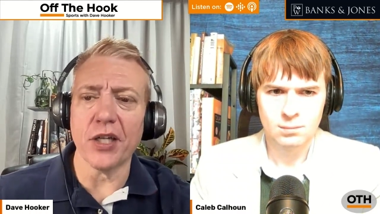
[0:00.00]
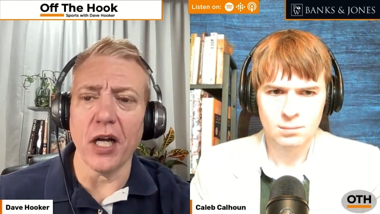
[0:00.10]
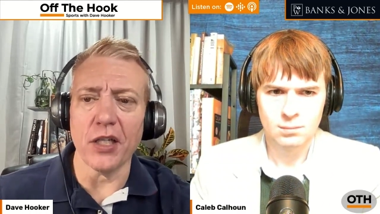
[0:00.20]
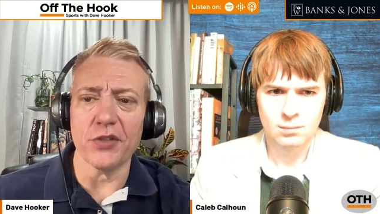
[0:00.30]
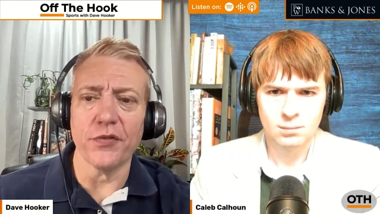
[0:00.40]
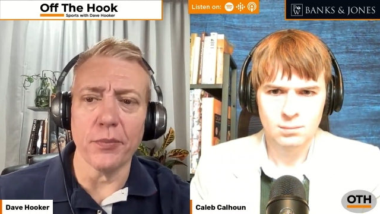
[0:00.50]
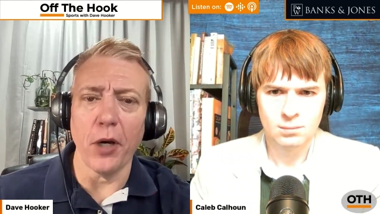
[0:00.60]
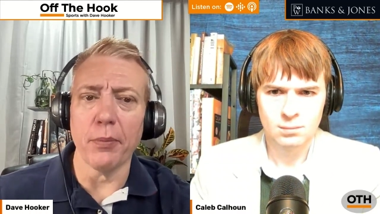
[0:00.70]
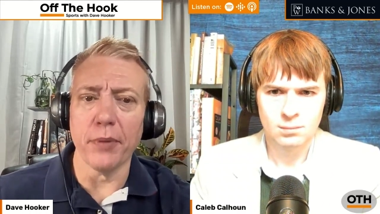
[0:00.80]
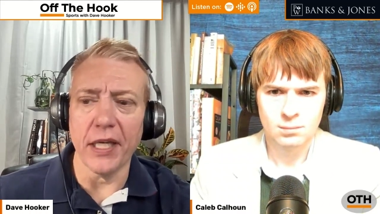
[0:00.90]
Speaker 1: the college
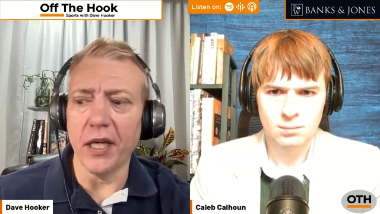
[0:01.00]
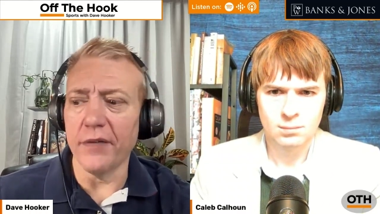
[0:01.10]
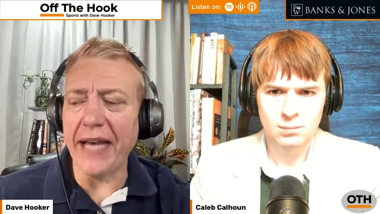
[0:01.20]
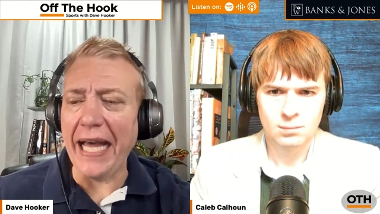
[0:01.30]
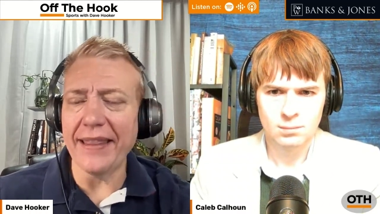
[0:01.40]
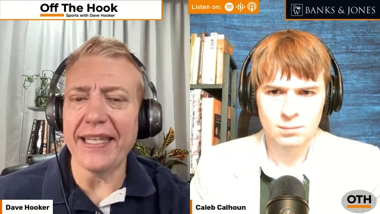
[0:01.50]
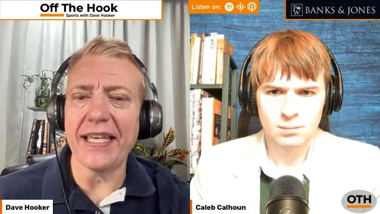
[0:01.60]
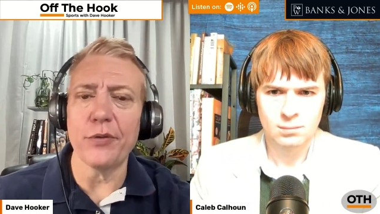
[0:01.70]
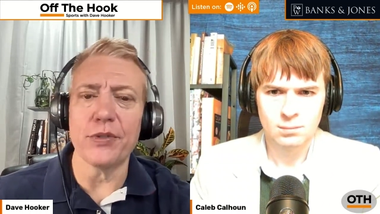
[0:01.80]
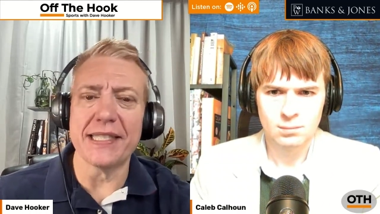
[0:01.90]
football playoff. I think
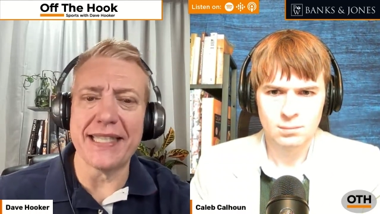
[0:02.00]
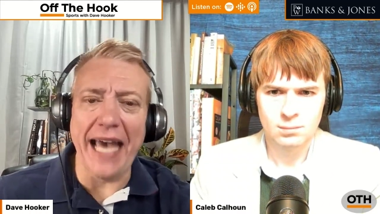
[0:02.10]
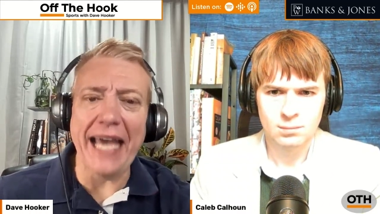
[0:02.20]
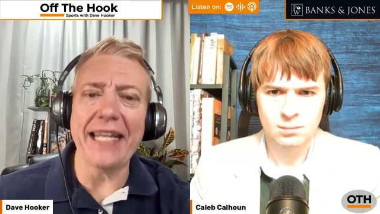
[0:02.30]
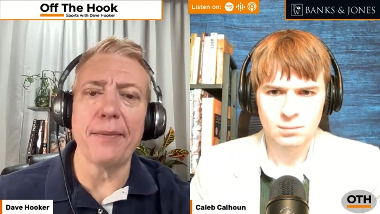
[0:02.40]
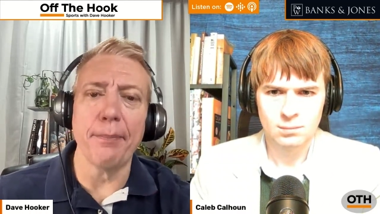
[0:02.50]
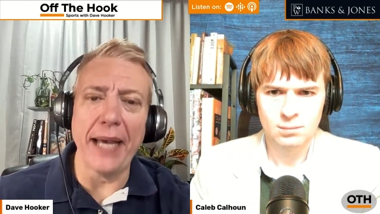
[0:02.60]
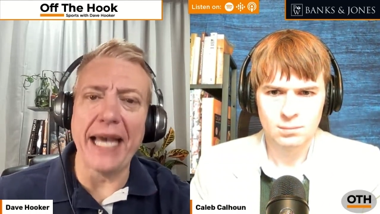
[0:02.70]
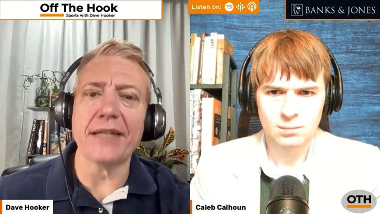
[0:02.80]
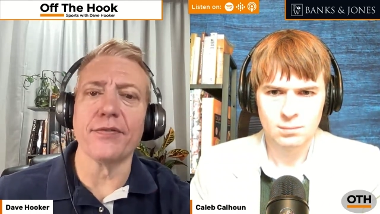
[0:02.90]
it was that
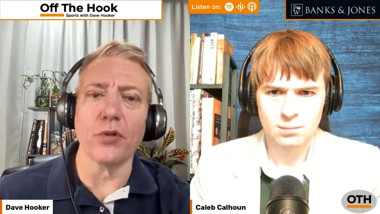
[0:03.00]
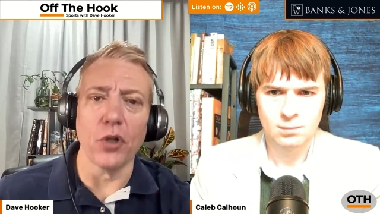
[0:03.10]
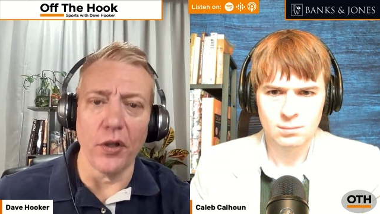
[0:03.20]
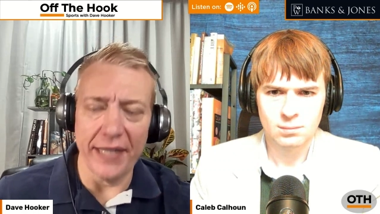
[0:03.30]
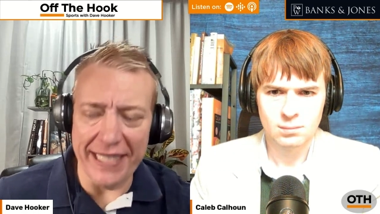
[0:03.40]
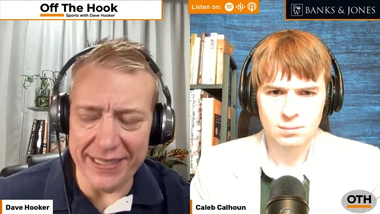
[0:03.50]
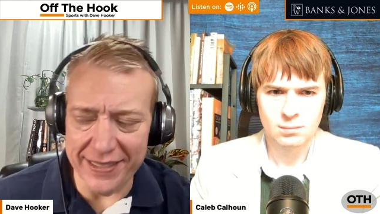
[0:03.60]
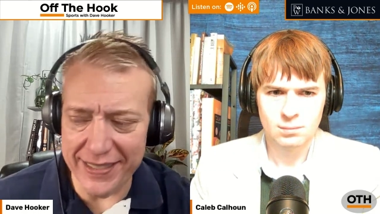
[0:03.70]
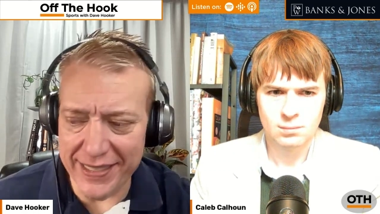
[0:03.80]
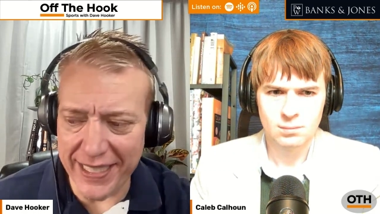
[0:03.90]
impactful on the
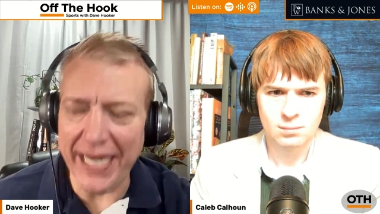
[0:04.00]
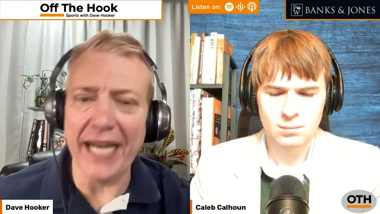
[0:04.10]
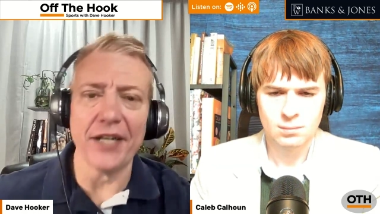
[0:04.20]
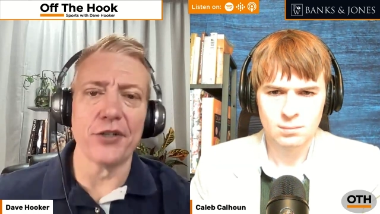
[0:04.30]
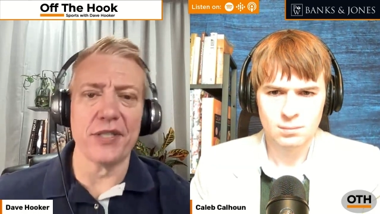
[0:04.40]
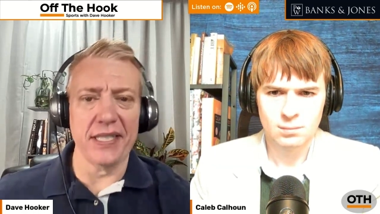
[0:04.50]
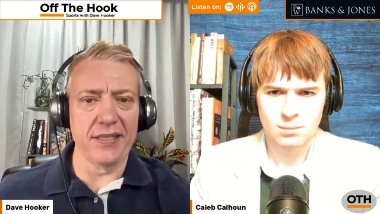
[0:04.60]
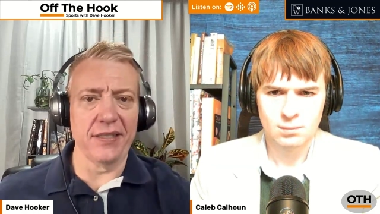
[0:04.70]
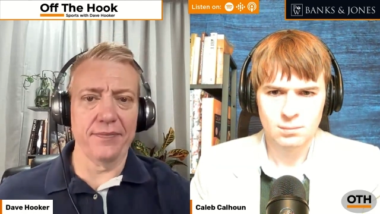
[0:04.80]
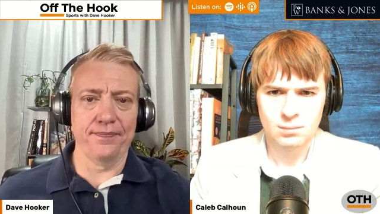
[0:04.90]
entire
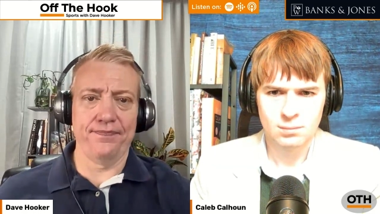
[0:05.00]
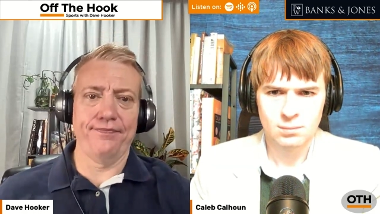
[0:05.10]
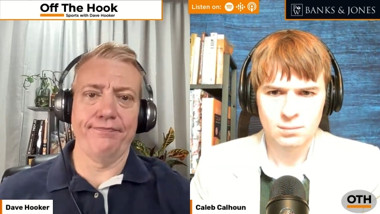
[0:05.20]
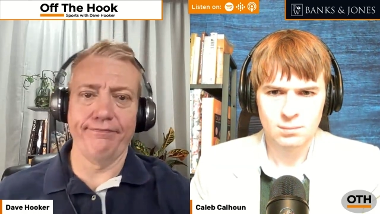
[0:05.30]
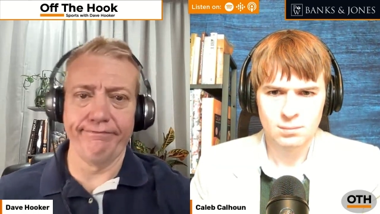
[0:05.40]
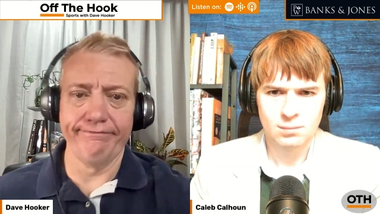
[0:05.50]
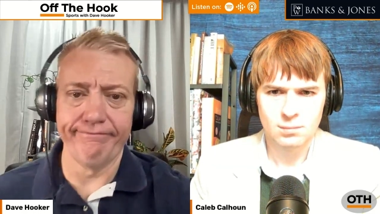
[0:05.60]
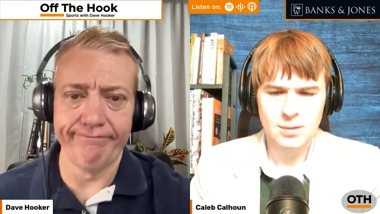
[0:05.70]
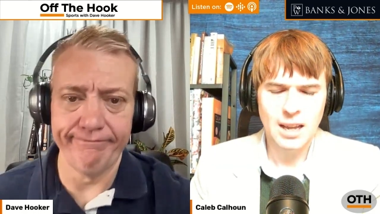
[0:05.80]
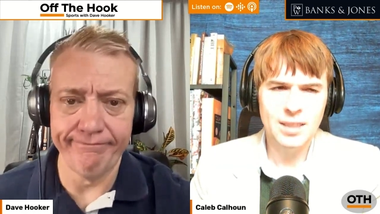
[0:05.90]
season.
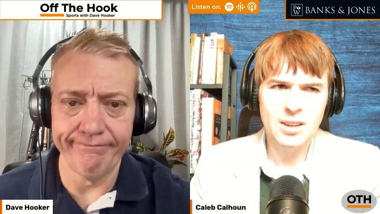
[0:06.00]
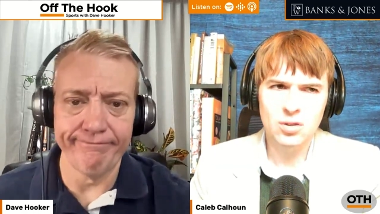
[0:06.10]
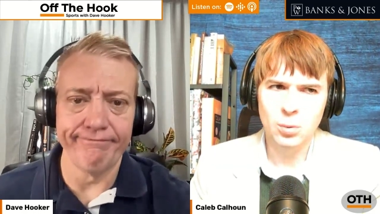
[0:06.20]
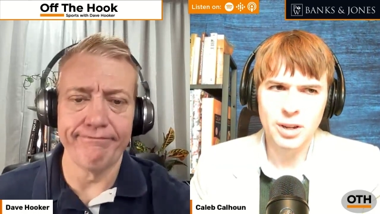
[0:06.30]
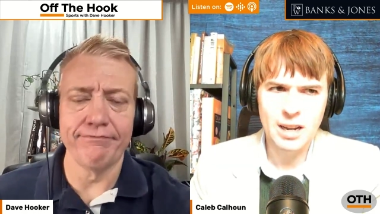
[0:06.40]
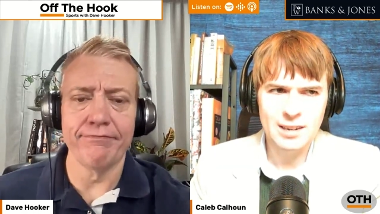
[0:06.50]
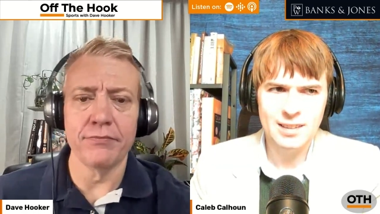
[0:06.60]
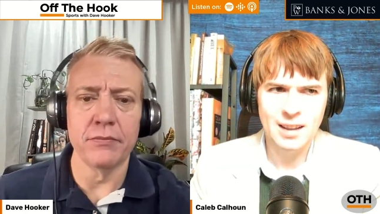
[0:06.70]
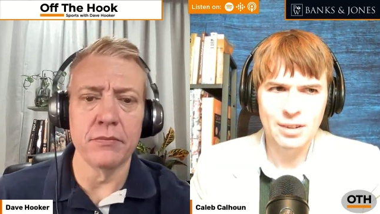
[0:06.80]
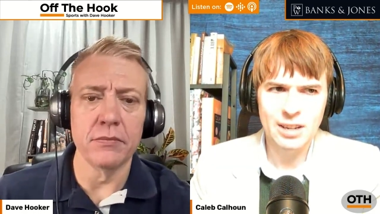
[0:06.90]
Speaker 2: I think
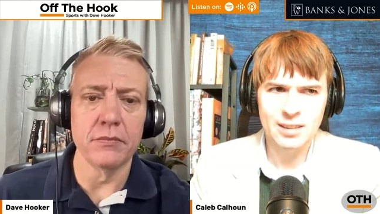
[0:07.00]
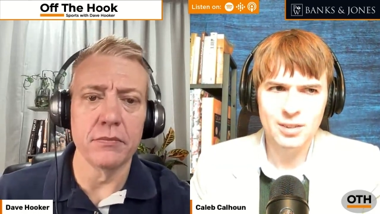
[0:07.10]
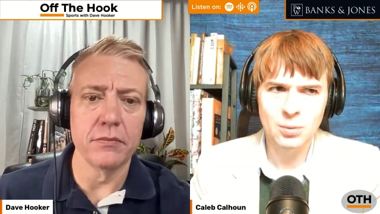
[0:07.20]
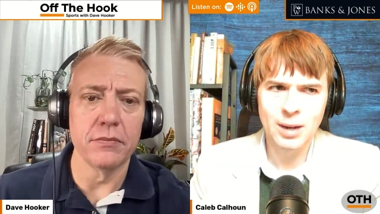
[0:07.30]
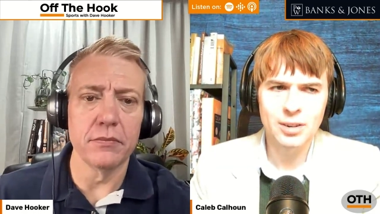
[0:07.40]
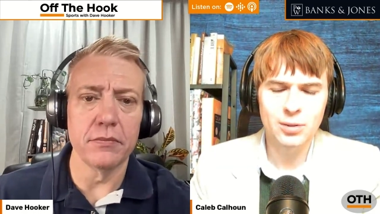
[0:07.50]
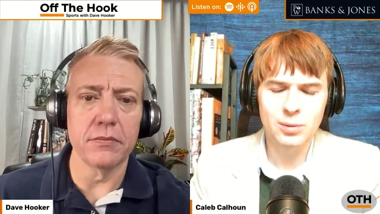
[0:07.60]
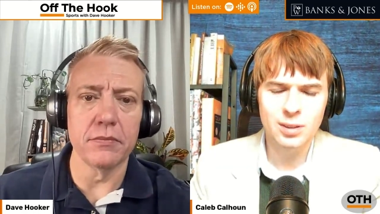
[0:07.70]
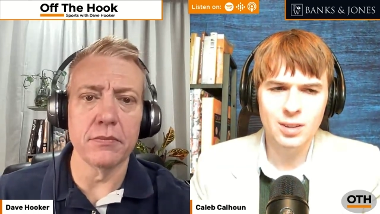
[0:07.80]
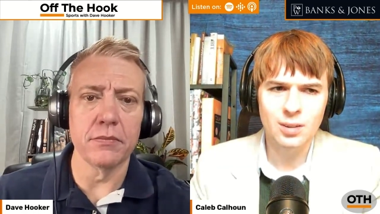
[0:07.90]
28-7, he still might do
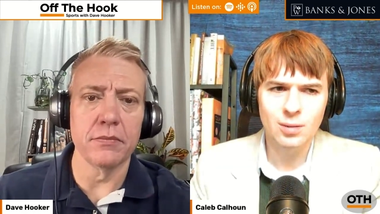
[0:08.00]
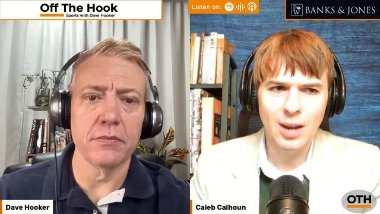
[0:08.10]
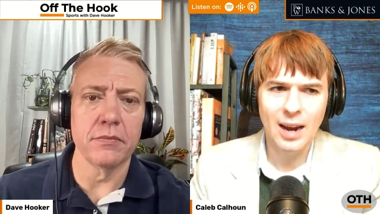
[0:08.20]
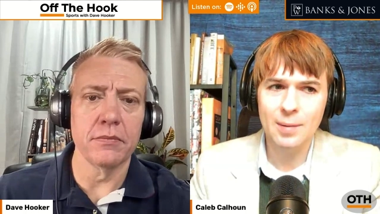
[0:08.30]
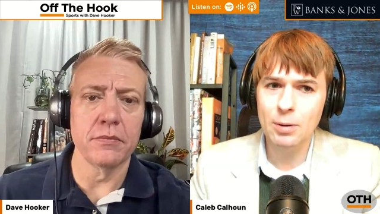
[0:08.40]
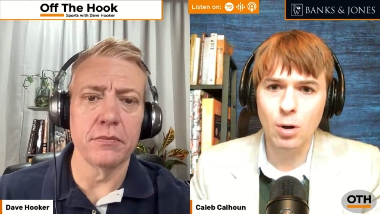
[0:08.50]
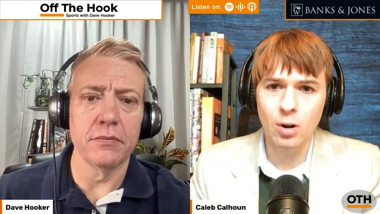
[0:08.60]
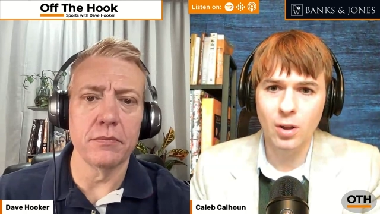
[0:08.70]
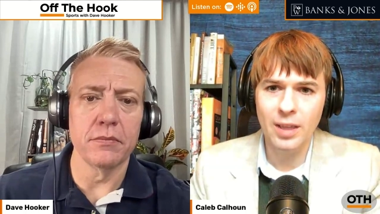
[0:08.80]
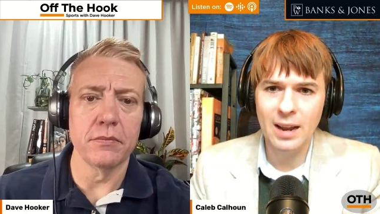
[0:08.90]
it though. I could be wrong
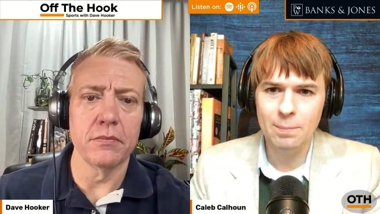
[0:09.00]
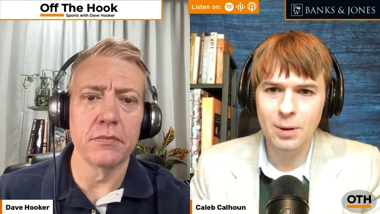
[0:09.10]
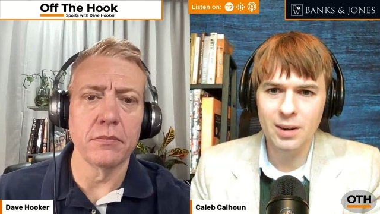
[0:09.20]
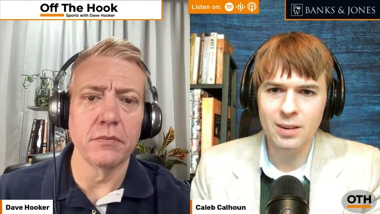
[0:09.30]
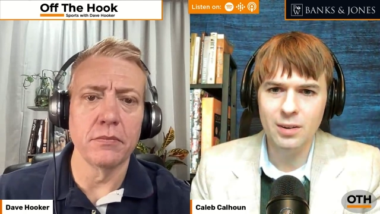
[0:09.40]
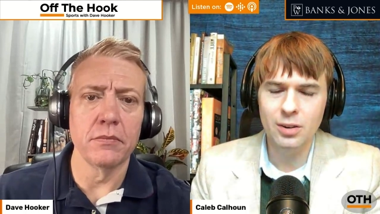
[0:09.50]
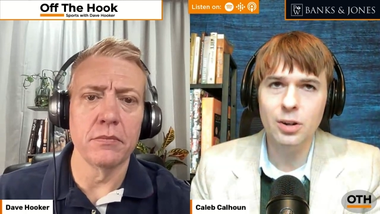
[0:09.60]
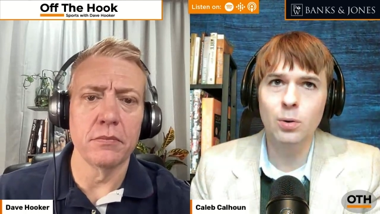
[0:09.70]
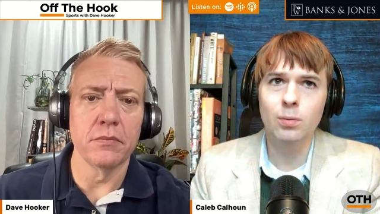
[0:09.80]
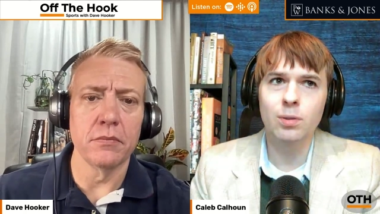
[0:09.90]
on that, but you
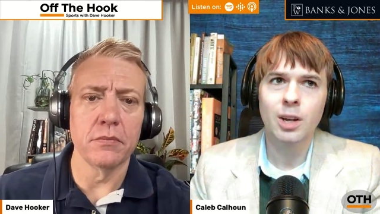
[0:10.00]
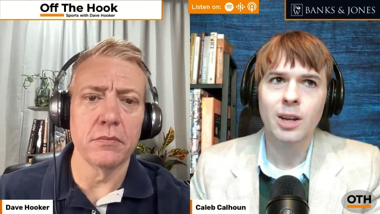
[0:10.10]
don't